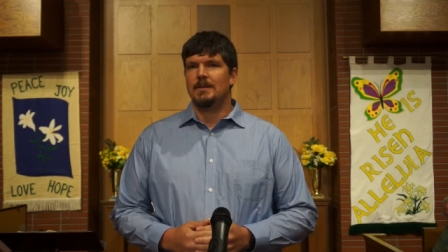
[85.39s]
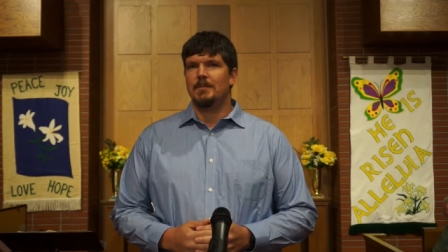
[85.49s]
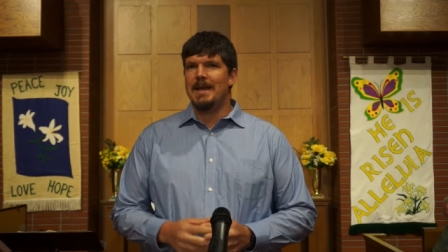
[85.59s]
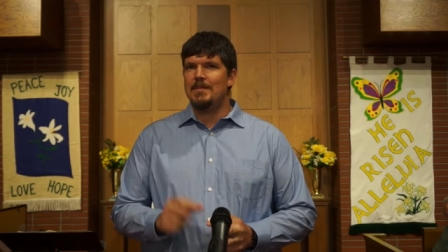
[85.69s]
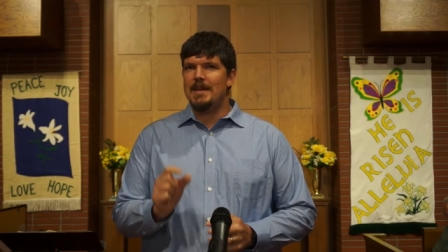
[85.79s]

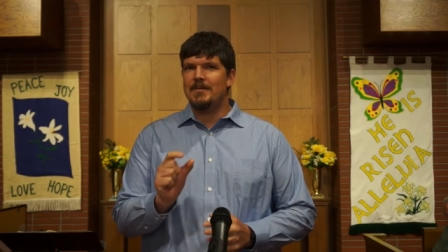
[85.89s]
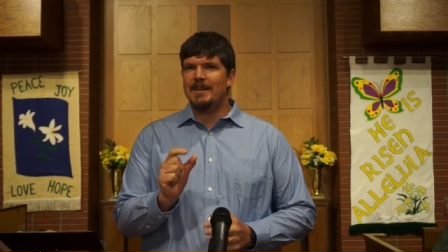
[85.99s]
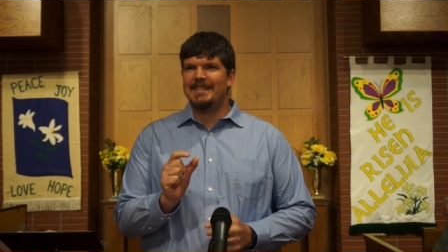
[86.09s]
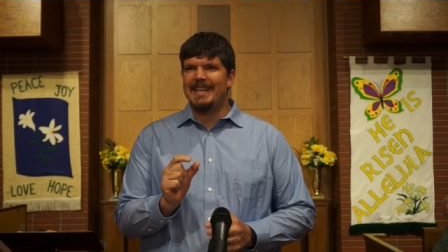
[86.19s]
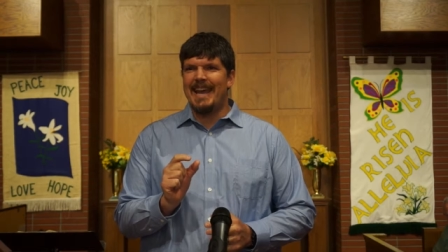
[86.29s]
maybe
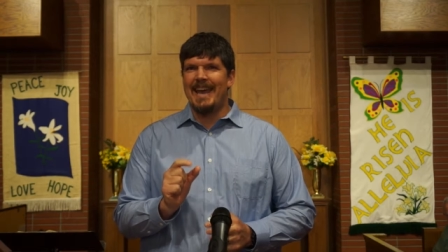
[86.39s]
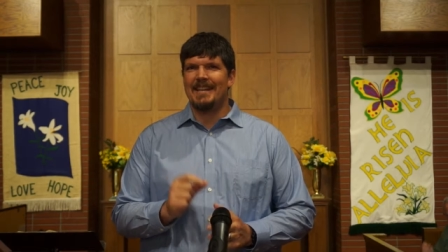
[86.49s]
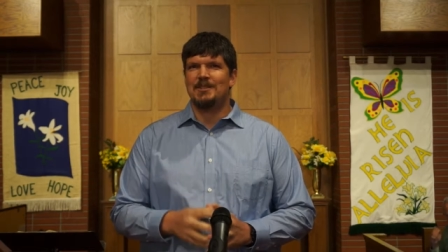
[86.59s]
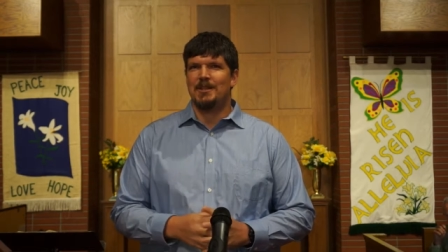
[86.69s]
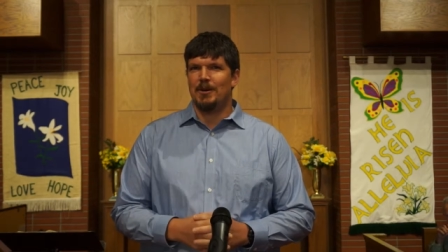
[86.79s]
even a
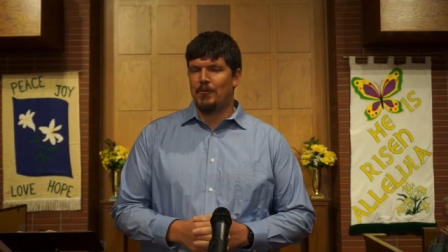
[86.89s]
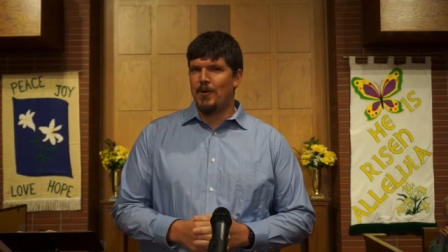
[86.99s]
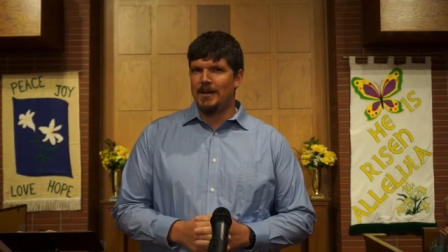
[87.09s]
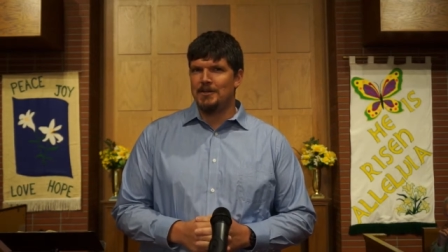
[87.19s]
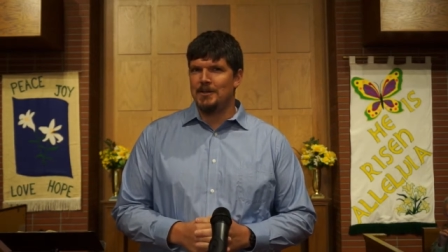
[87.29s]
tad
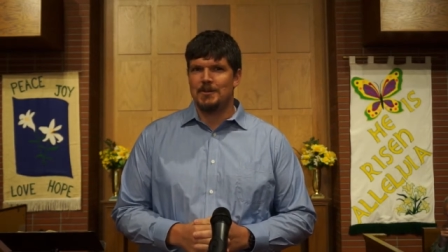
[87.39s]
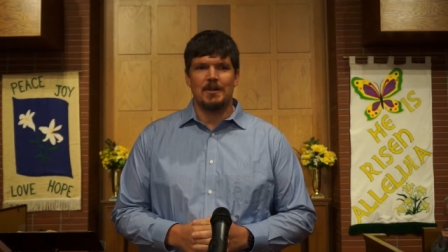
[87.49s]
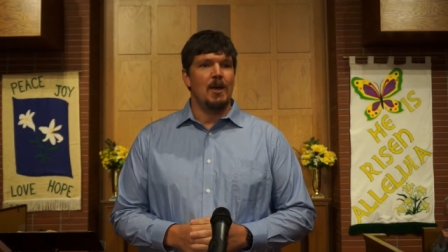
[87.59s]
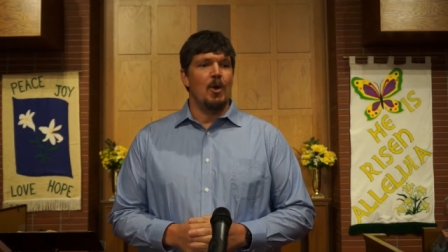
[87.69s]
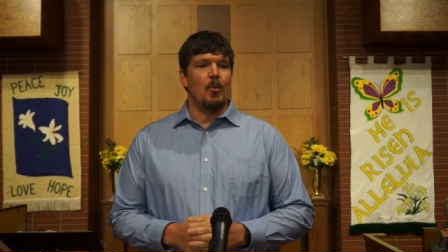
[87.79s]
self-righteous,
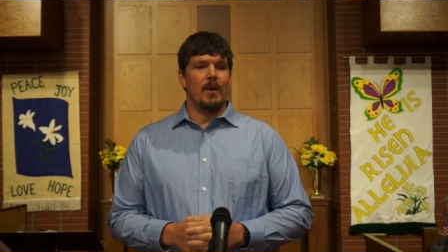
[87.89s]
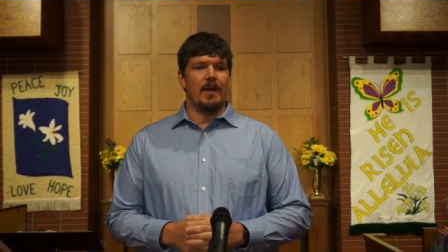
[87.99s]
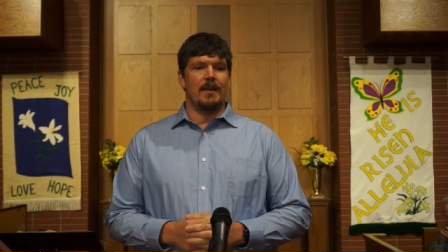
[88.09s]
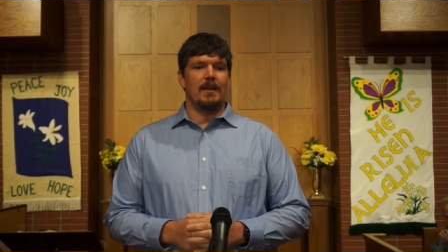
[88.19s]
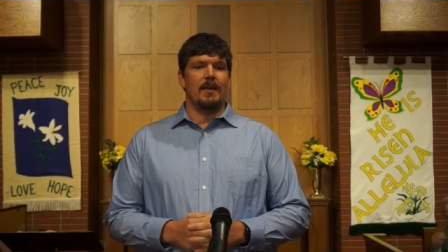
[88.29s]

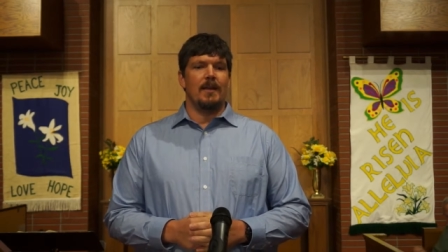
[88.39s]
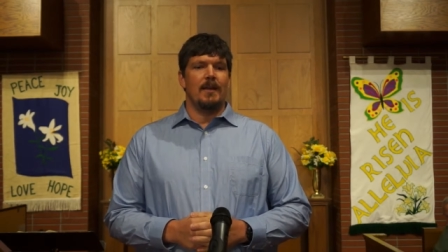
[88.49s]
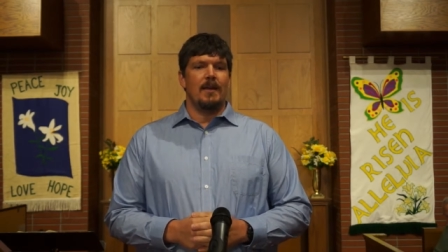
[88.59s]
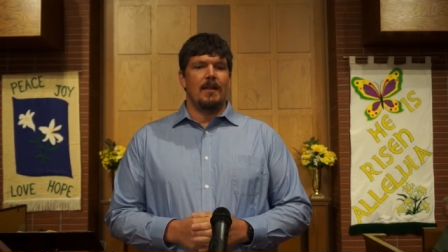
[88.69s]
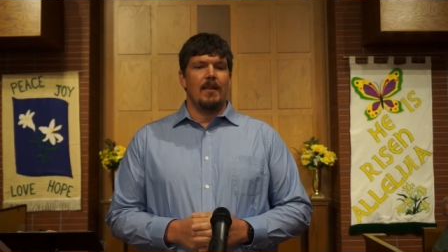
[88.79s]
when
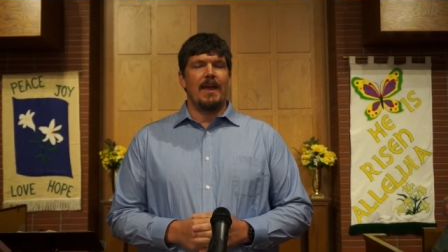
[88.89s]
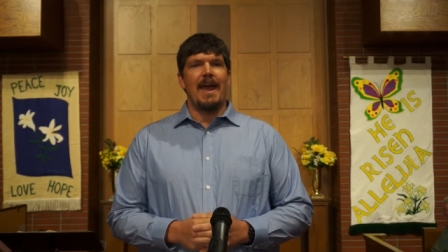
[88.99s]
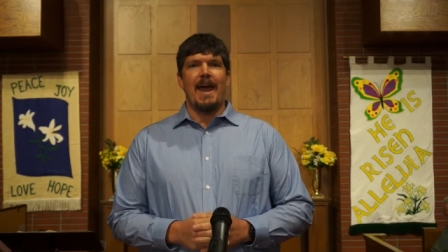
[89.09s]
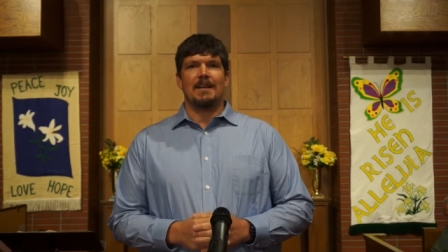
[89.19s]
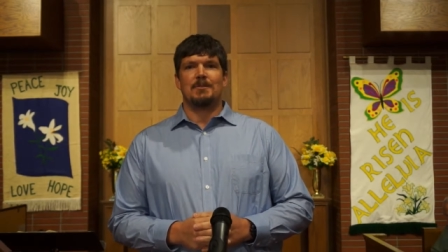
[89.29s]
they
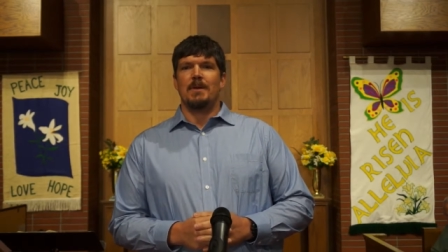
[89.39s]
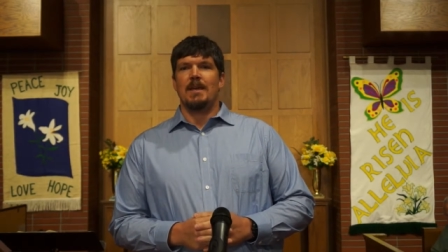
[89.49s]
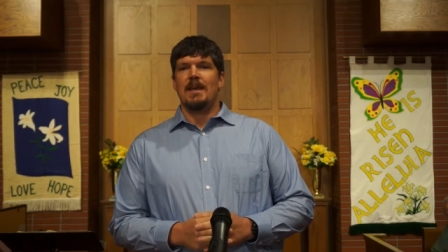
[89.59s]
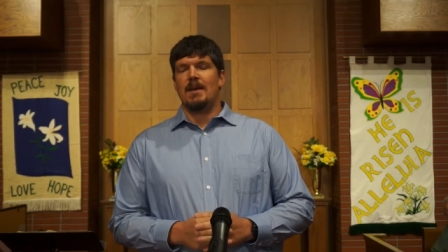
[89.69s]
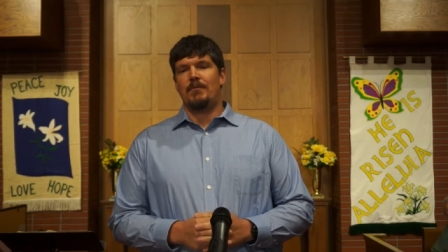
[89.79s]
ask
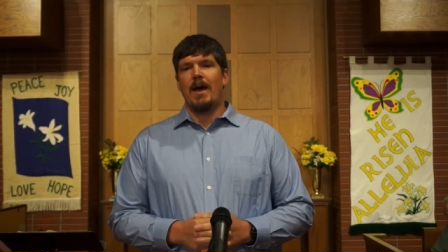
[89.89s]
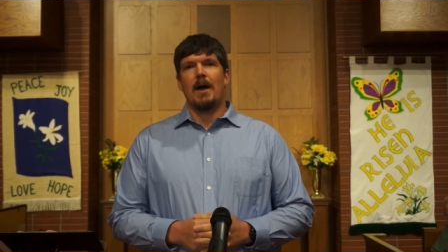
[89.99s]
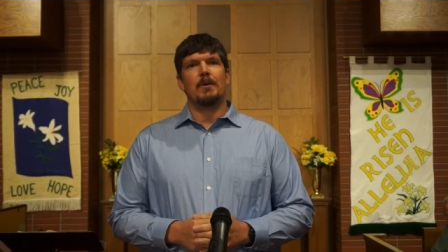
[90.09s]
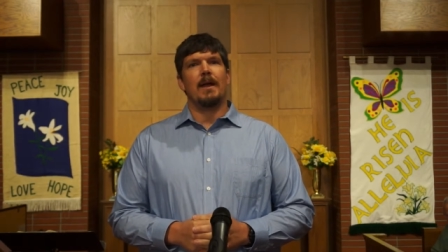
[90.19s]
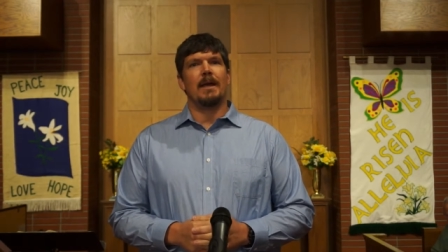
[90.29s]
me if
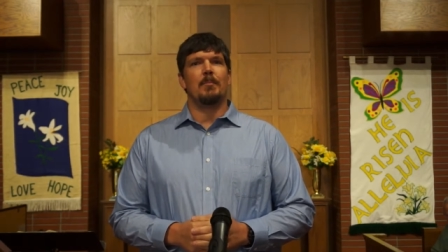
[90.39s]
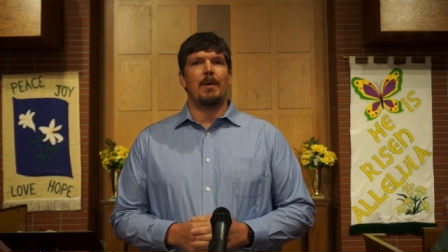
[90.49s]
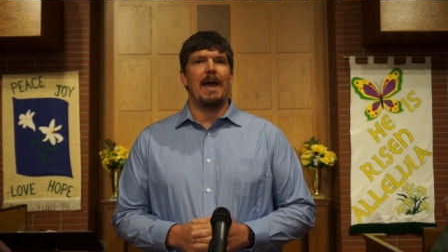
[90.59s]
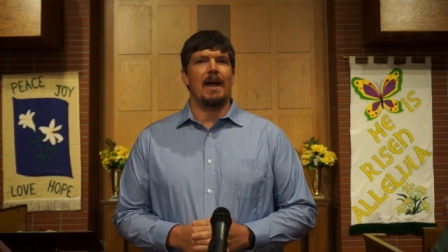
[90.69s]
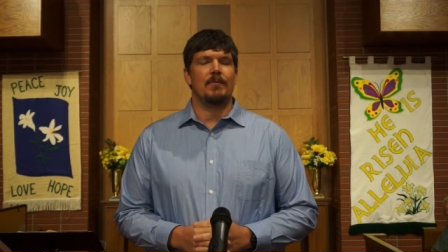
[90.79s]
I would like a
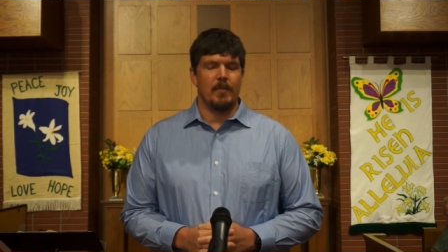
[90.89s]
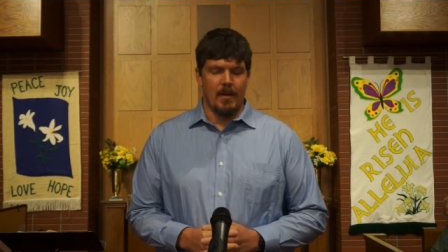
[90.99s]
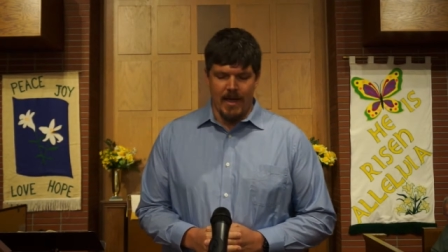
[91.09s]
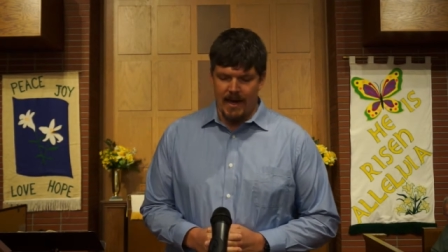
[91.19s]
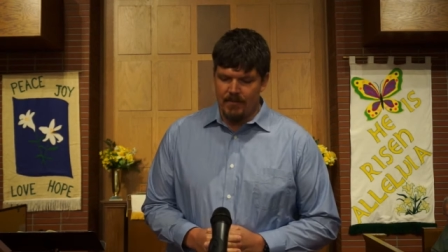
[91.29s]
bag for
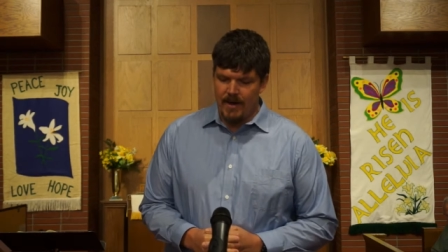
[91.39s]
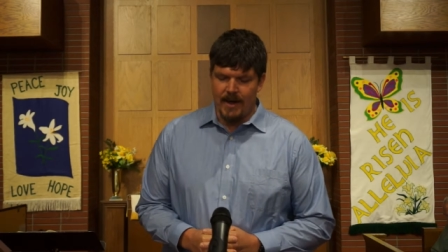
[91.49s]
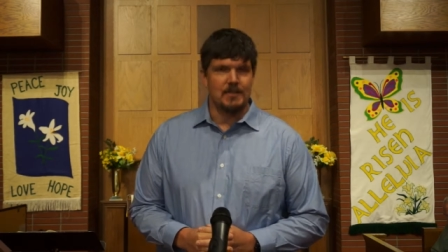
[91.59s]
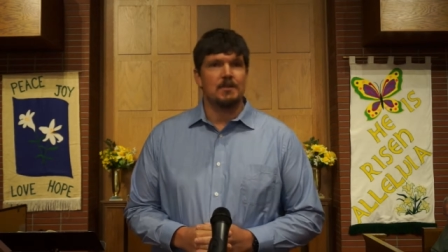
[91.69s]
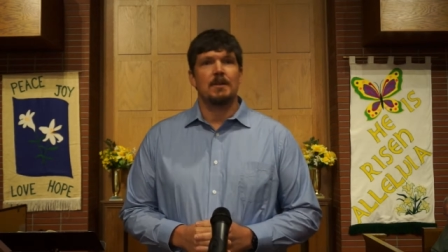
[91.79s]
my bag of
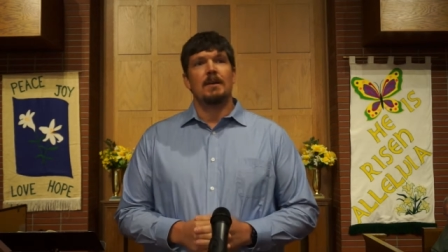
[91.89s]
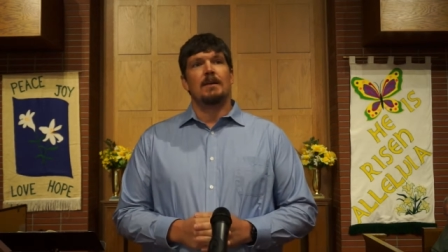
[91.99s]
ice,